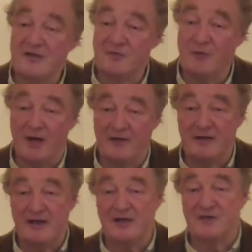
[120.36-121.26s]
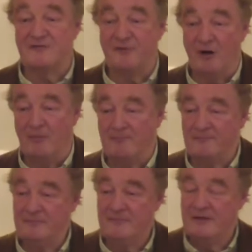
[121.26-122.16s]
first one is
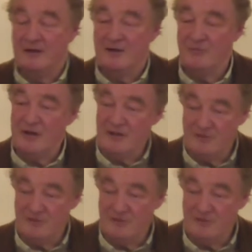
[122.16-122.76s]
from when